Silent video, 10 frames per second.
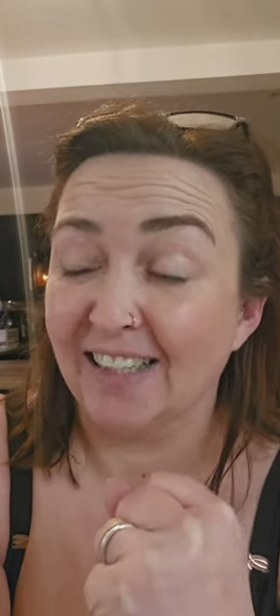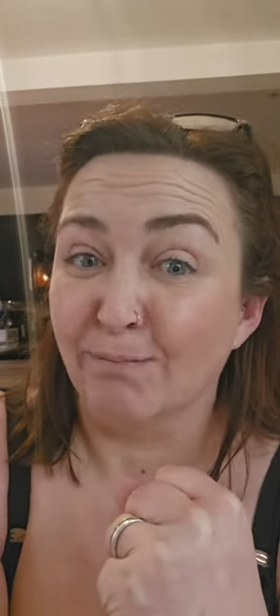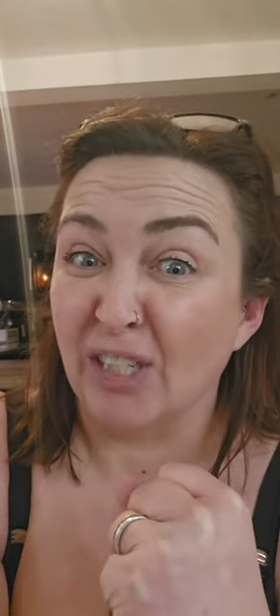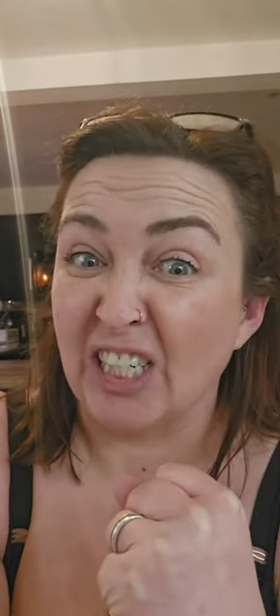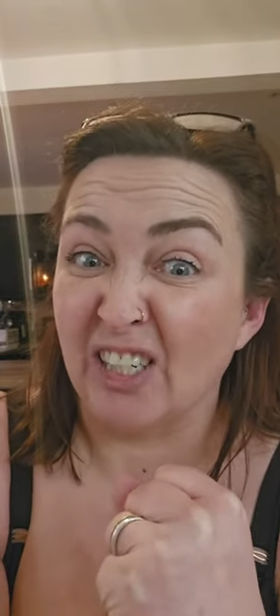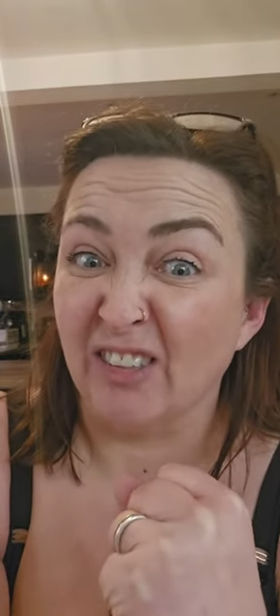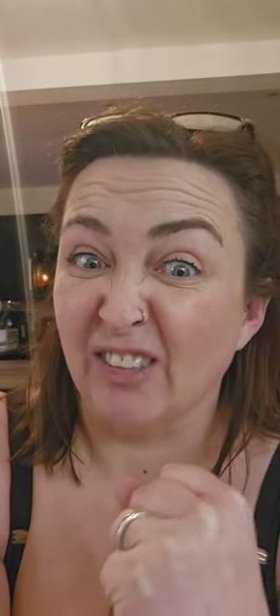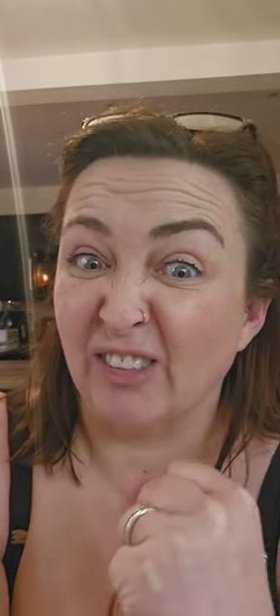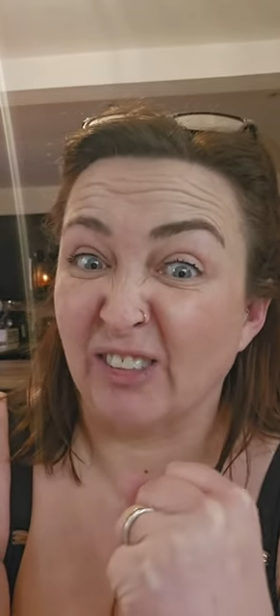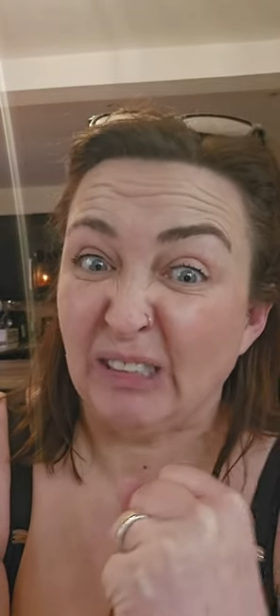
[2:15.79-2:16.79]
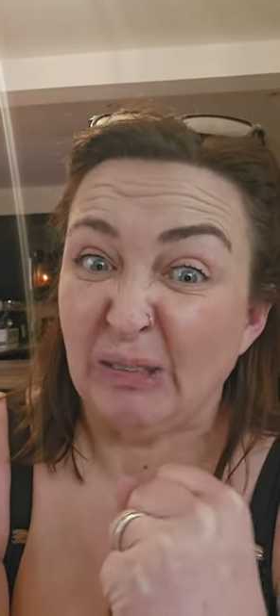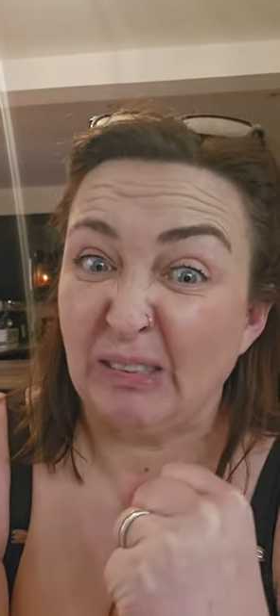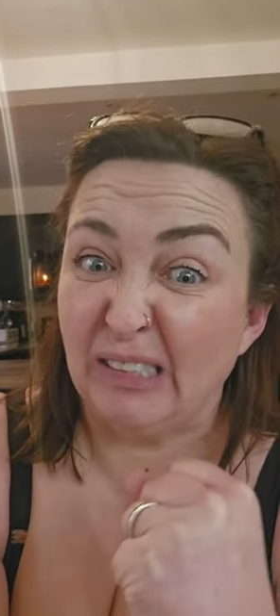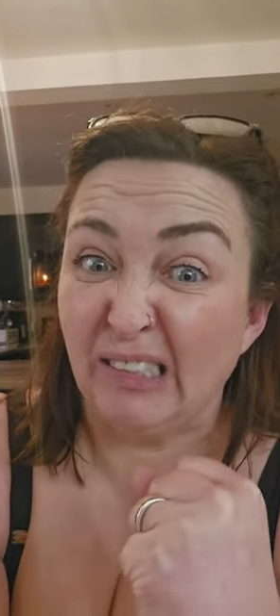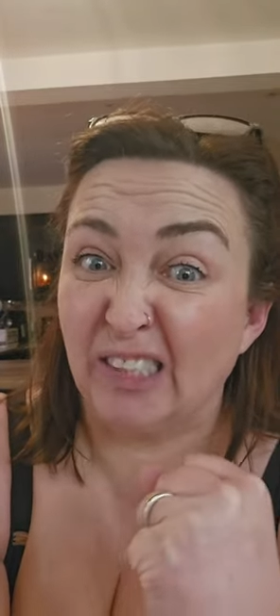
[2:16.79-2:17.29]
Bring on the
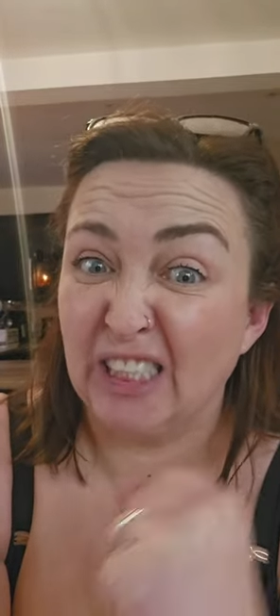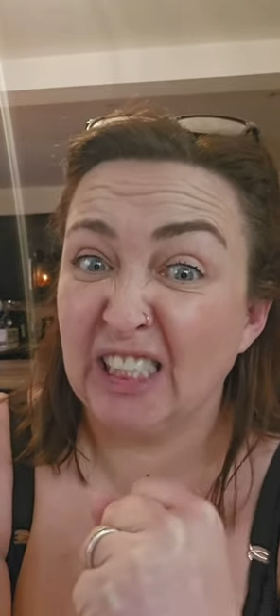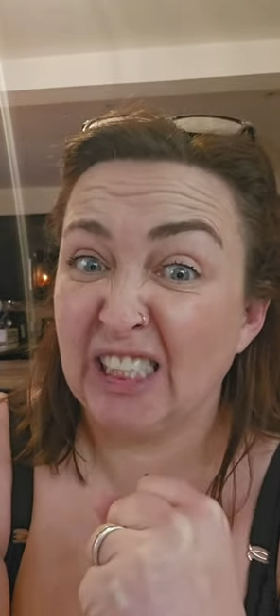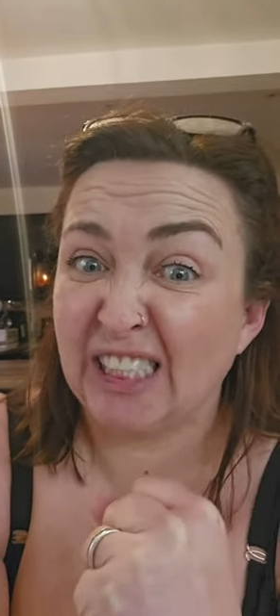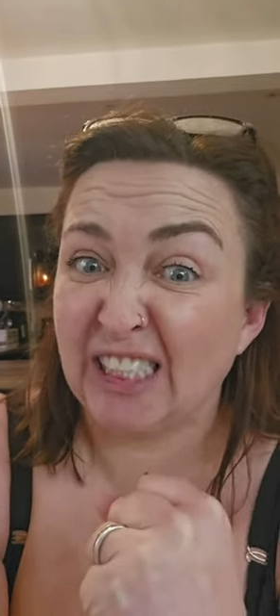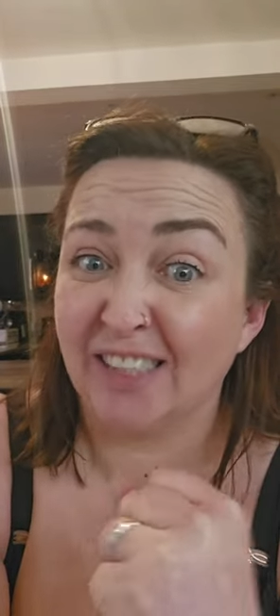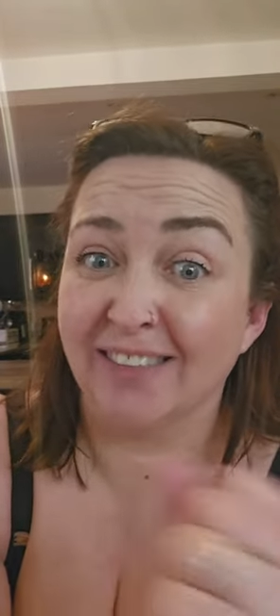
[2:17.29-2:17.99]
salty snack.